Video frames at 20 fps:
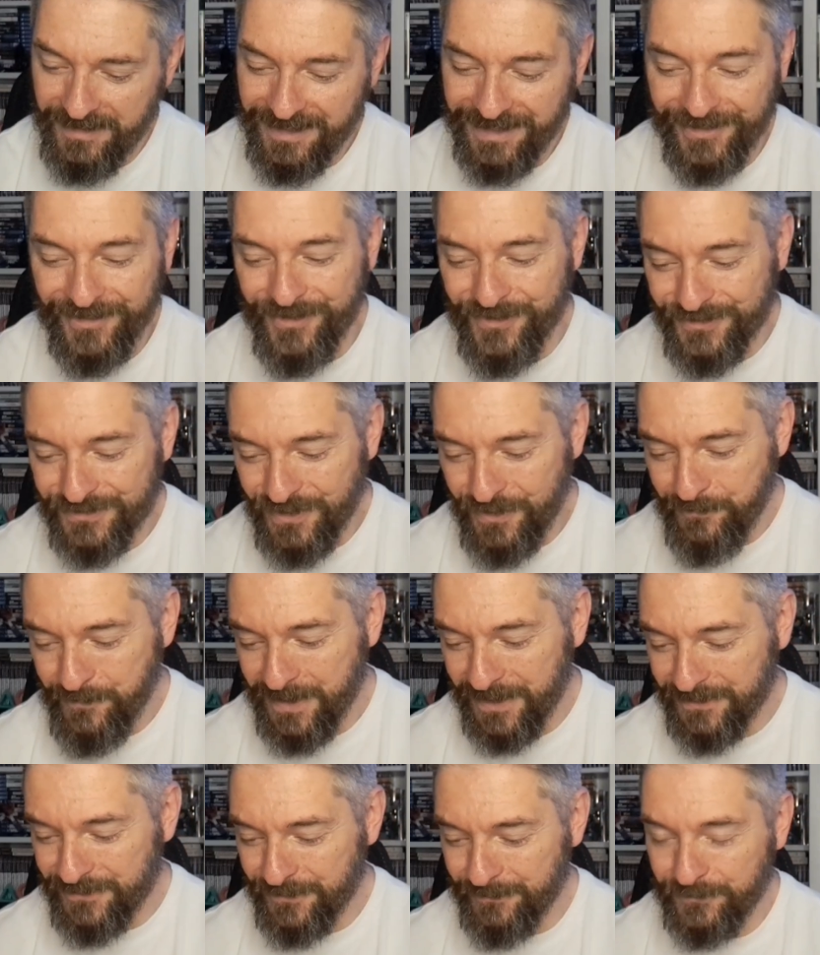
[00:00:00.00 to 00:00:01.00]
I also
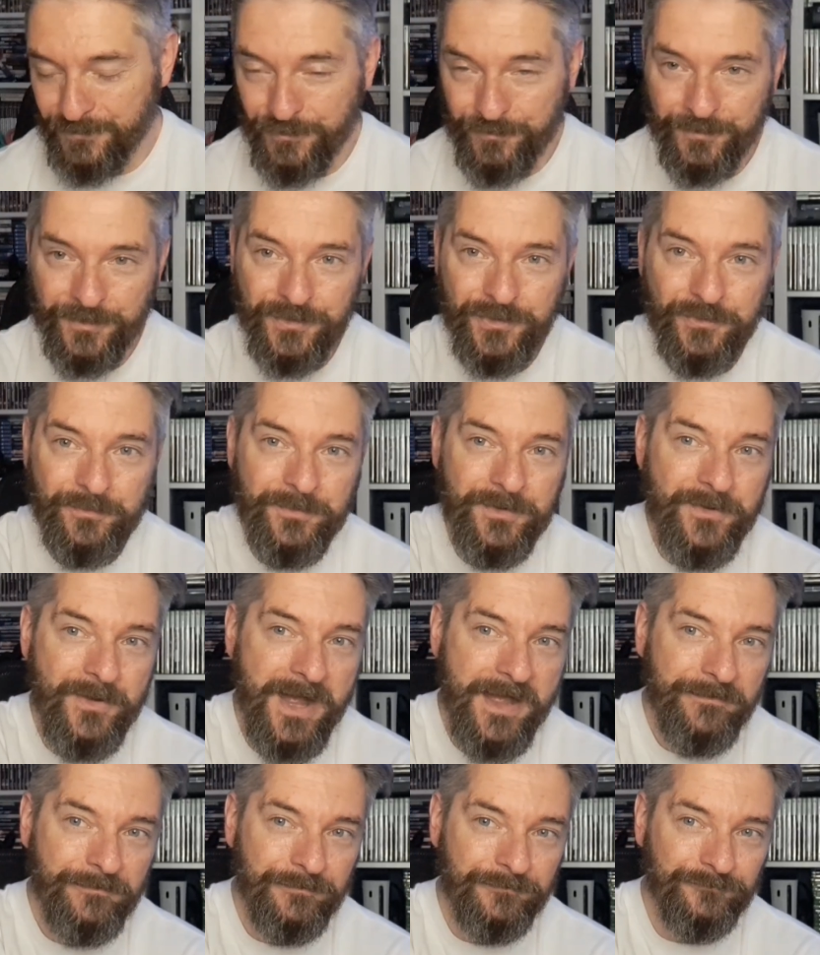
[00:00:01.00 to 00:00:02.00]
picked up
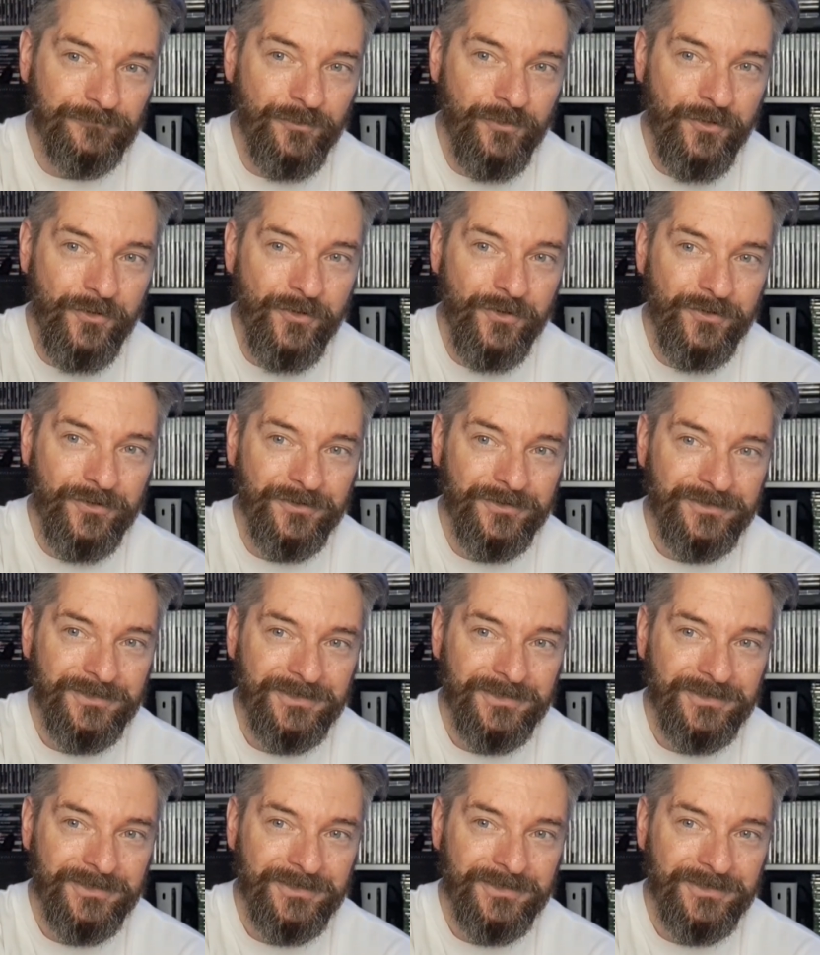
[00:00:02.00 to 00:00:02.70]
WWF Raw